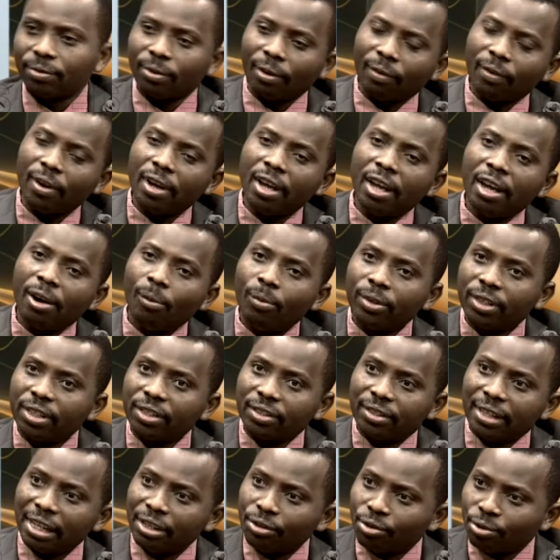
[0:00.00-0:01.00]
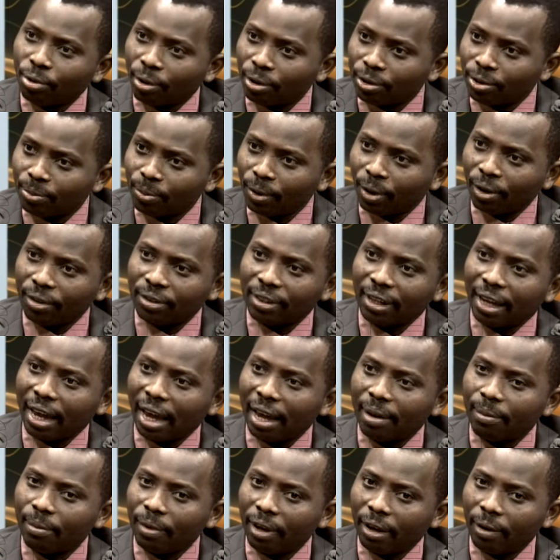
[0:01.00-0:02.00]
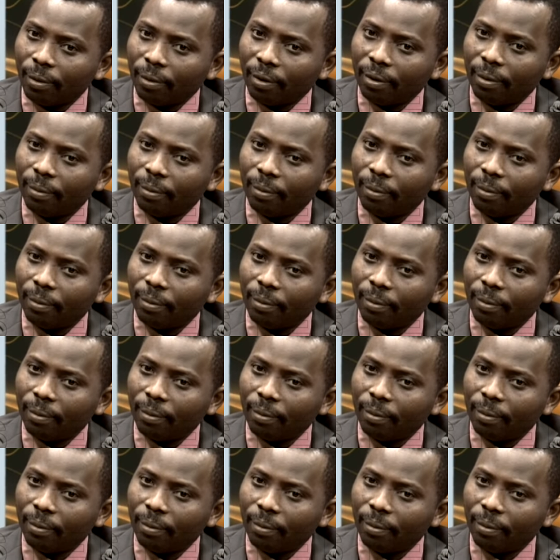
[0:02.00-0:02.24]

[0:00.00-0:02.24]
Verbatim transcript: Off, which is dangerous because it can,